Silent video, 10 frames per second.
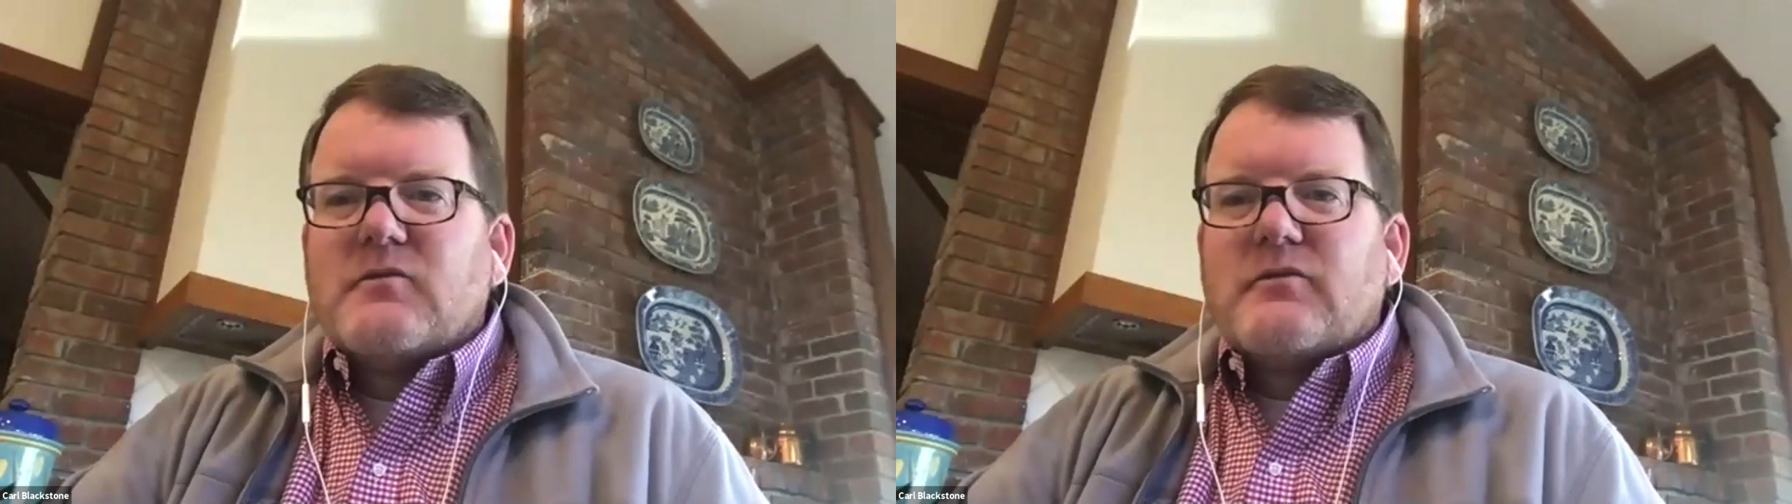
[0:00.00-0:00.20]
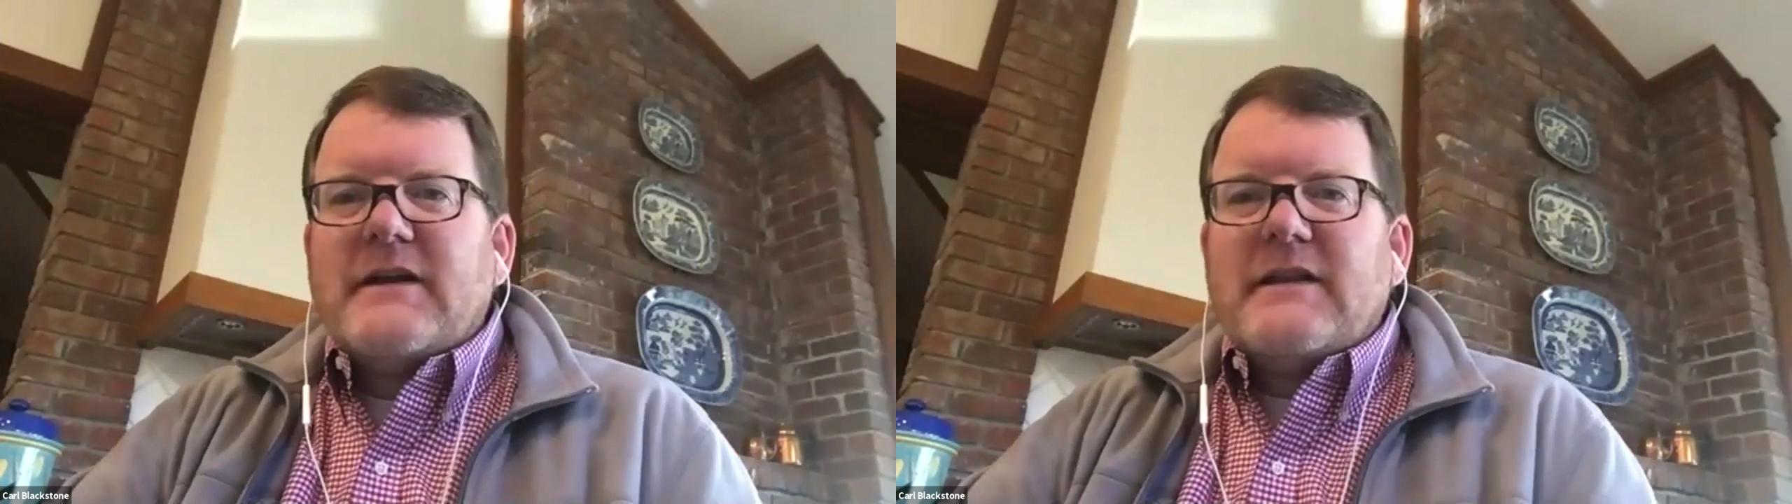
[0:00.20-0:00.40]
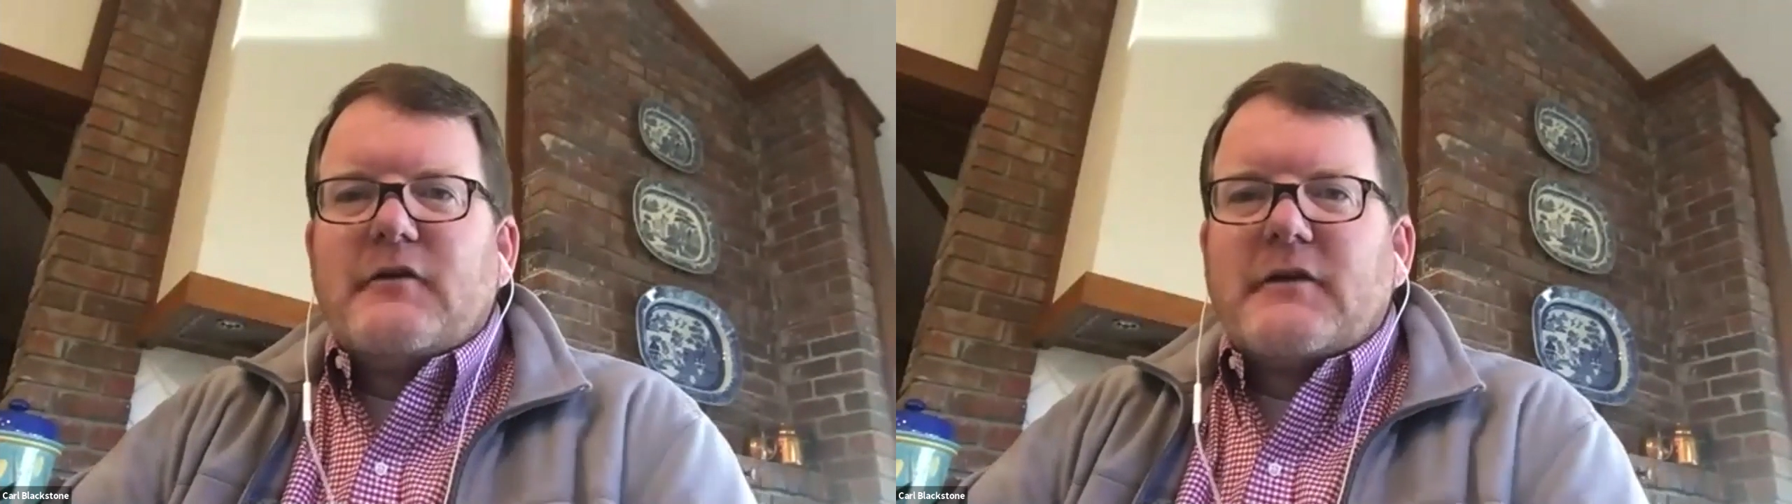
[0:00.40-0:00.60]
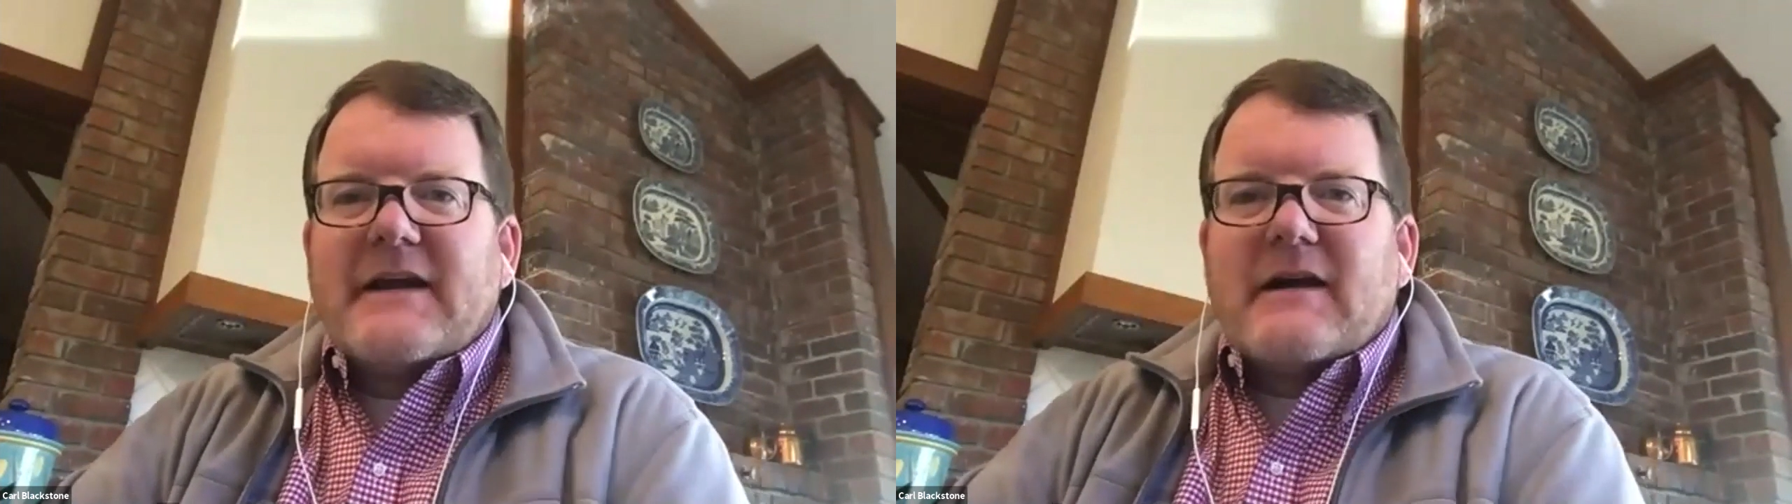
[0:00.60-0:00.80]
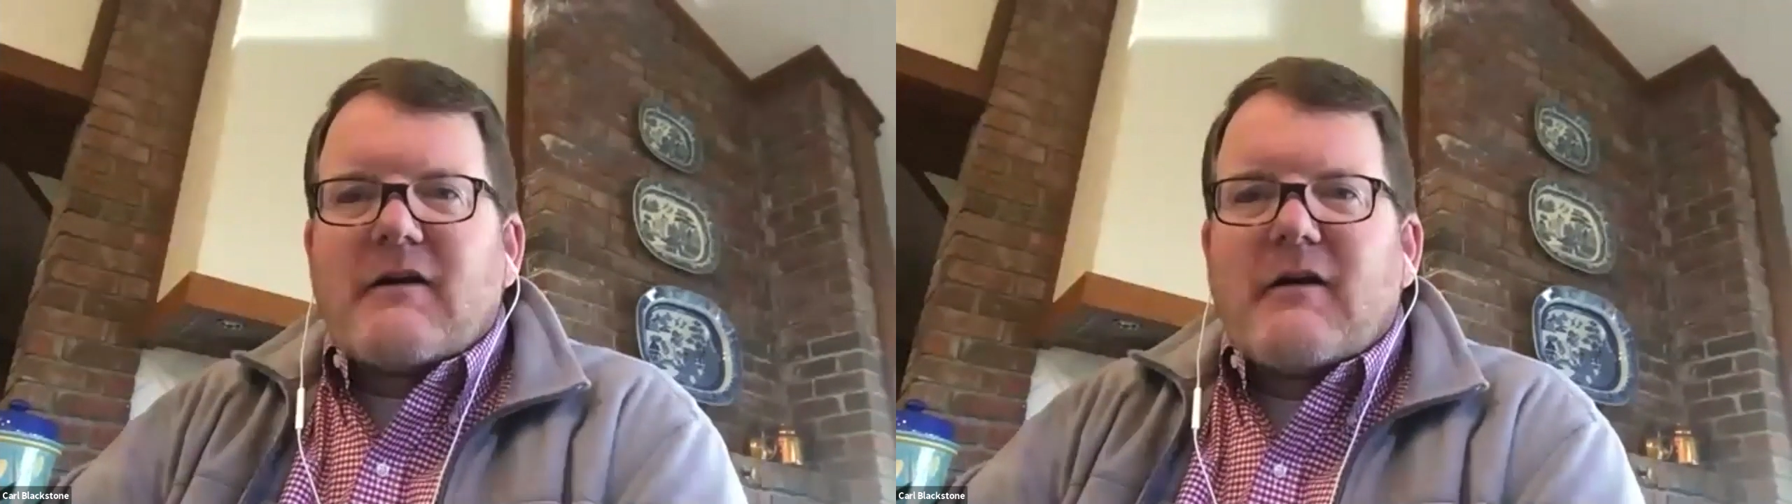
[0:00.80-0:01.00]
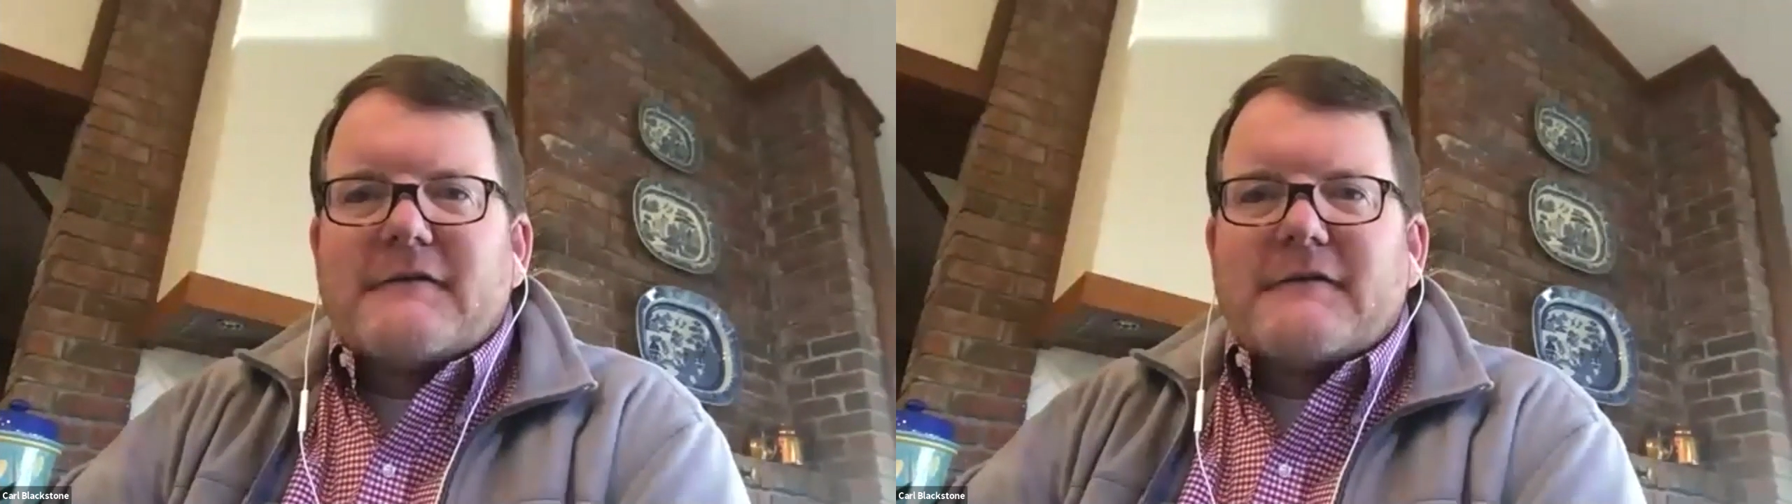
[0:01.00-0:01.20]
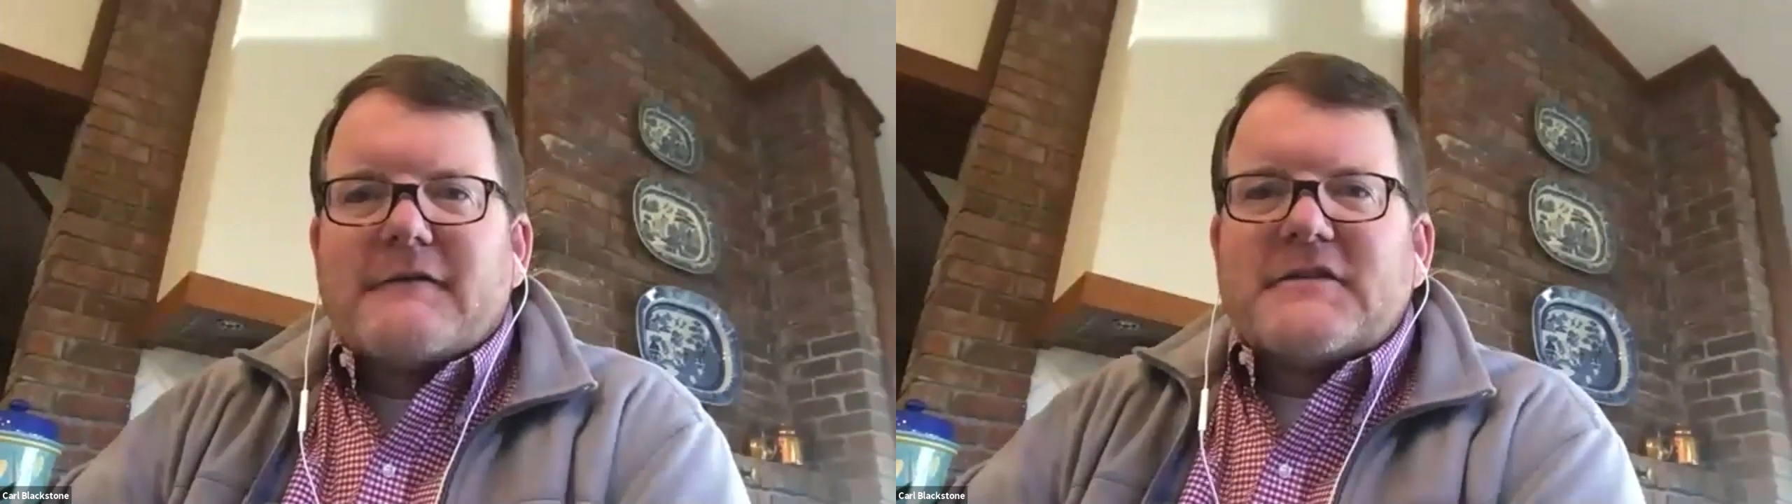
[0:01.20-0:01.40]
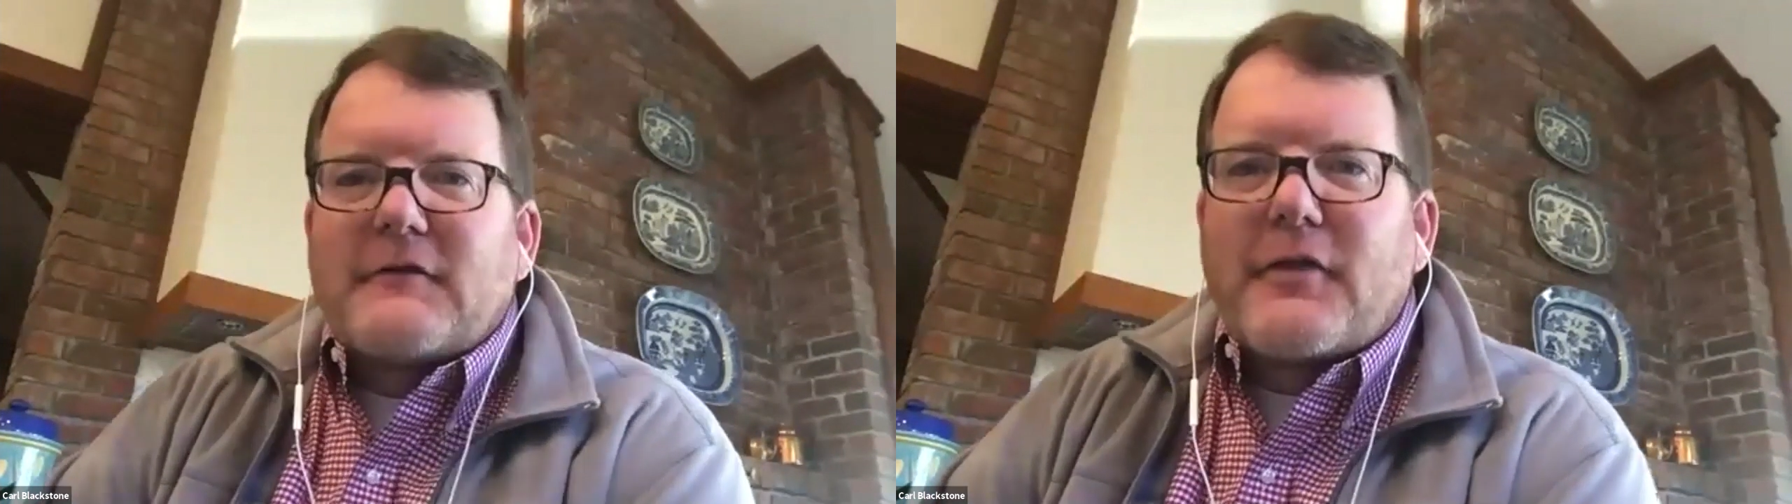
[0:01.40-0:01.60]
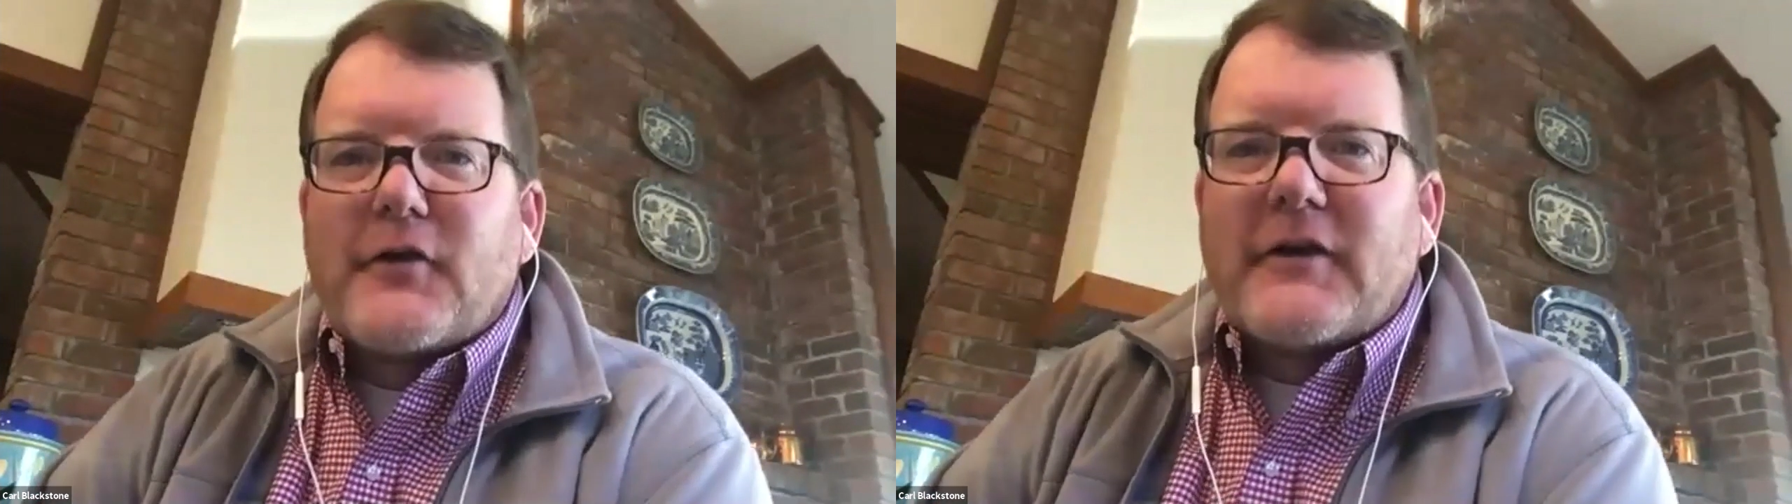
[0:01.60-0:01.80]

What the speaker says: relocate our offices after